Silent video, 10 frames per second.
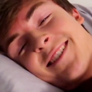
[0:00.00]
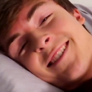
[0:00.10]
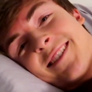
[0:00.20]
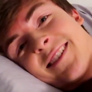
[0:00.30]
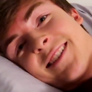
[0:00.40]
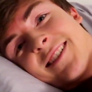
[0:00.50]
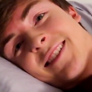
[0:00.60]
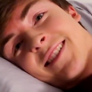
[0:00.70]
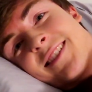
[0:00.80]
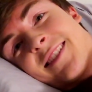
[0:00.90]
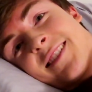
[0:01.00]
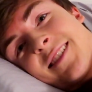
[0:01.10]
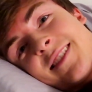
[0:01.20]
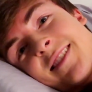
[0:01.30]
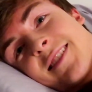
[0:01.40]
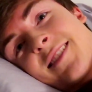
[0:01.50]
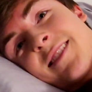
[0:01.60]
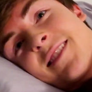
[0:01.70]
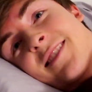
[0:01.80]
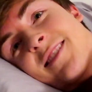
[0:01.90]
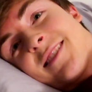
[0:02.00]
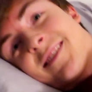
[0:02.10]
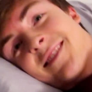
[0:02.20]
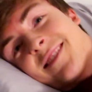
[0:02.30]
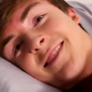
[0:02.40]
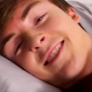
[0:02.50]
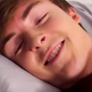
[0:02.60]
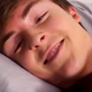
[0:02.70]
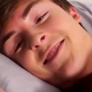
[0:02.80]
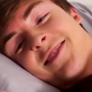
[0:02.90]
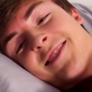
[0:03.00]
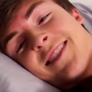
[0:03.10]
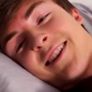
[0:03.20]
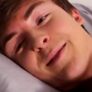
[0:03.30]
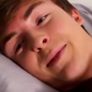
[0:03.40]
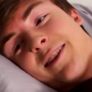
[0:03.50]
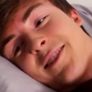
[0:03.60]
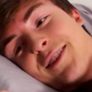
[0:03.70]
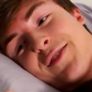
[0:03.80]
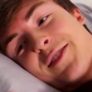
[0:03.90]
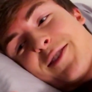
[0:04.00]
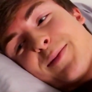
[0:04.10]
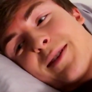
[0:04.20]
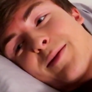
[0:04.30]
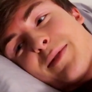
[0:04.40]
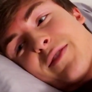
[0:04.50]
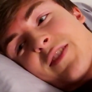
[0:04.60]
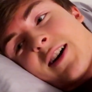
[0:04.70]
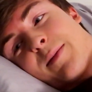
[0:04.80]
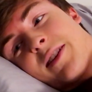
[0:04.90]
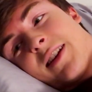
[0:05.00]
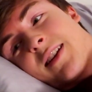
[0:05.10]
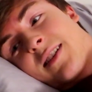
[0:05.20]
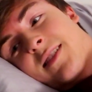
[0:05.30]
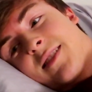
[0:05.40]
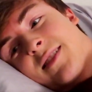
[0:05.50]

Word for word: vomit all over me or something. No, I'll be all over you, but I won't be vomiting.